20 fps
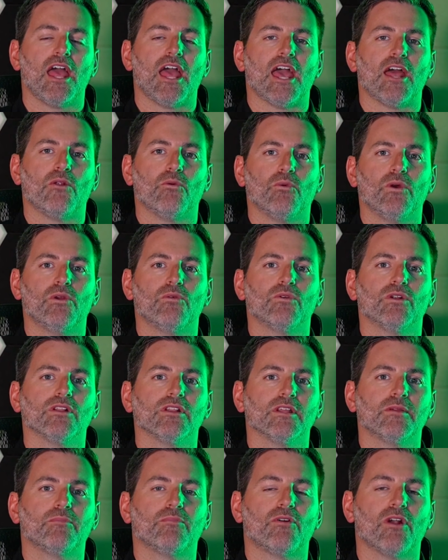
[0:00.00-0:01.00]
And we
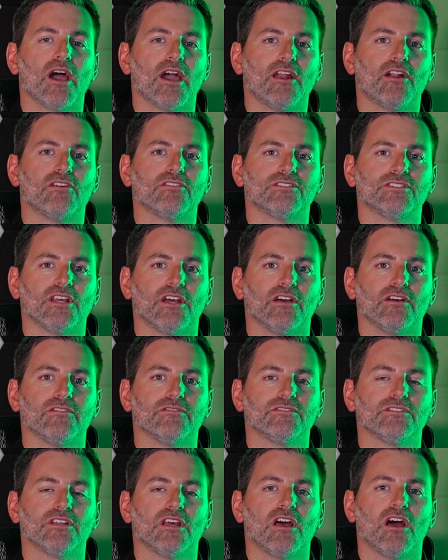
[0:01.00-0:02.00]
really pride
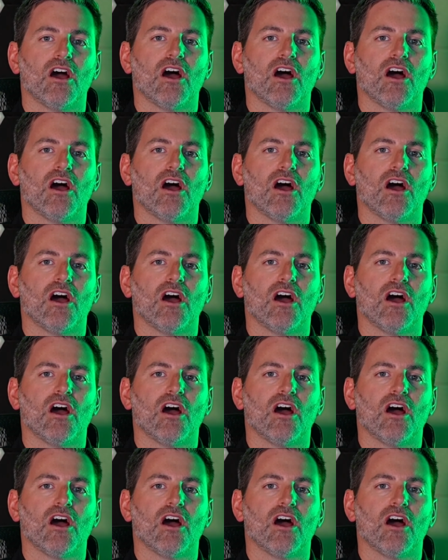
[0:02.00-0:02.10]
ourselves